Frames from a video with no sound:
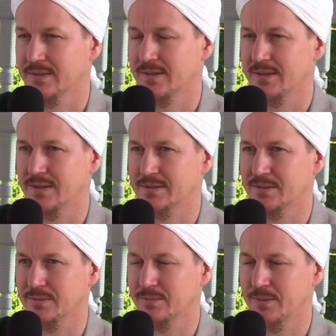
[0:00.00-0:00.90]
And that's
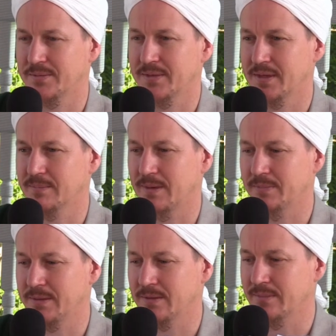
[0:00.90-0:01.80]
the one thing about
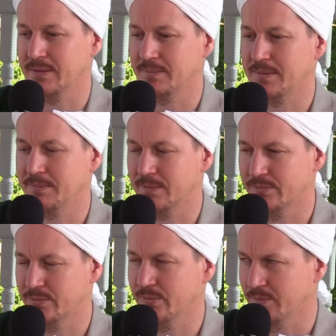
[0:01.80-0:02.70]
being around the people of
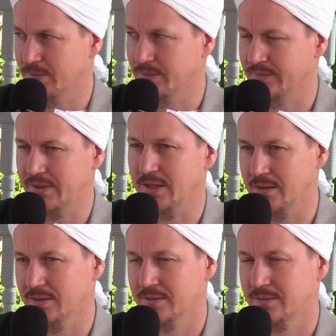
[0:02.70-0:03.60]
truth, people of
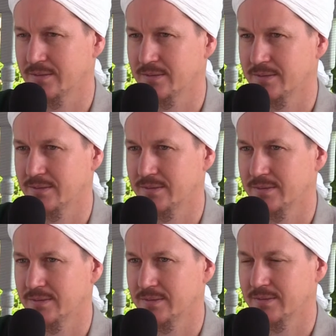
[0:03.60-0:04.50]
haqq,
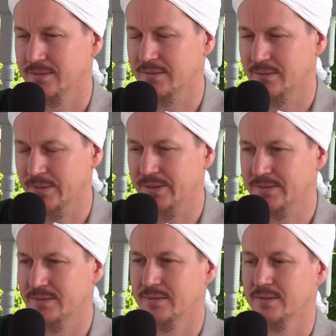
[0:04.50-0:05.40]
the
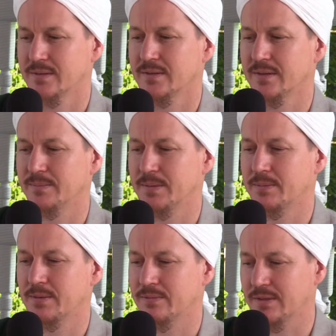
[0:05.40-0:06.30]
great, that
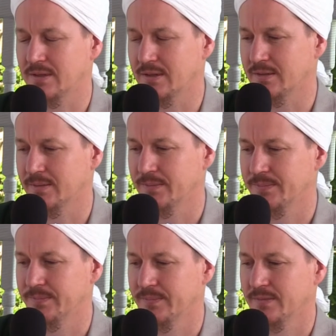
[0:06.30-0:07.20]
people of Allah,
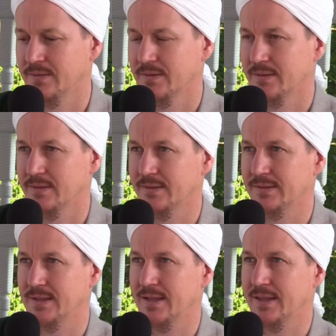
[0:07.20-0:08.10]

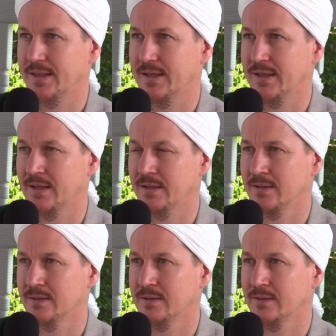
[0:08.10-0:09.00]
is that they
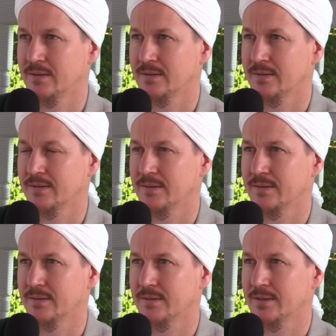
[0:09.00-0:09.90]

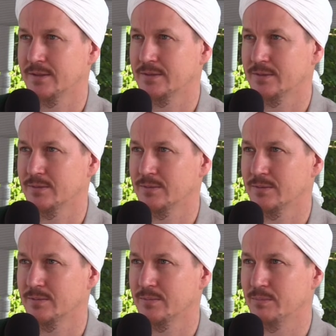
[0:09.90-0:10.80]
that
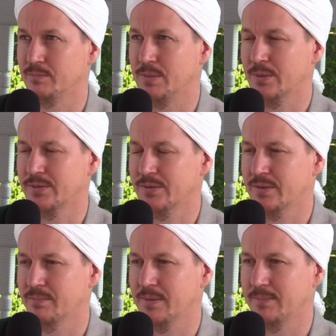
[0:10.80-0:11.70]
burst the
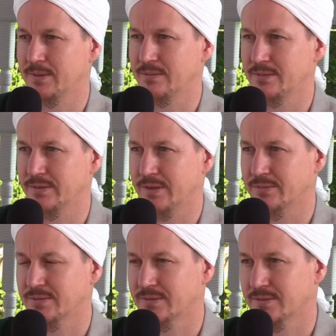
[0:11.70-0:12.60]
bubble of your
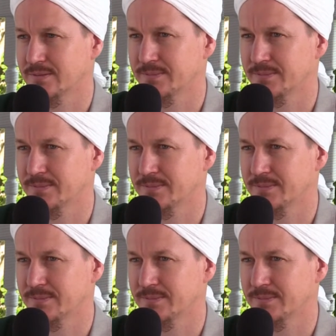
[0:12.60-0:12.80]
nafs.